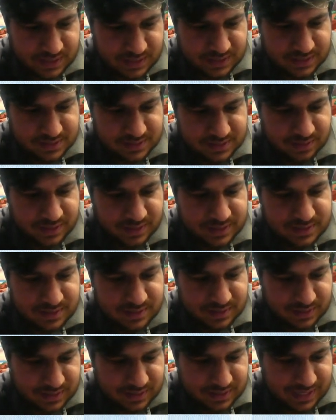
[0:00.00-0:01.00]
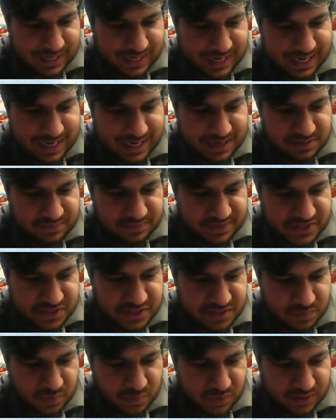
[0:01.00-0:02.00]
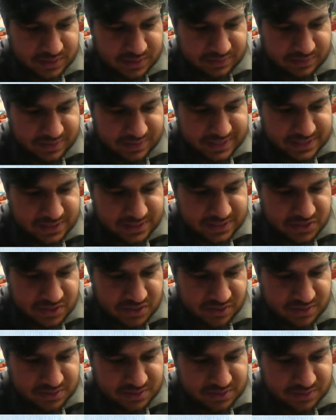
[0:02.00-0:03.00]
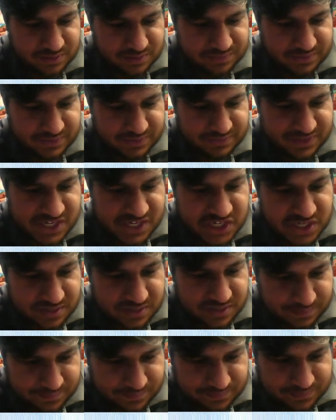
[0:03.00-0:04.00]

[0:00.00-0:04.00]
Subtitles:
That's nice. Aggravation 1 raises the chance of flinching.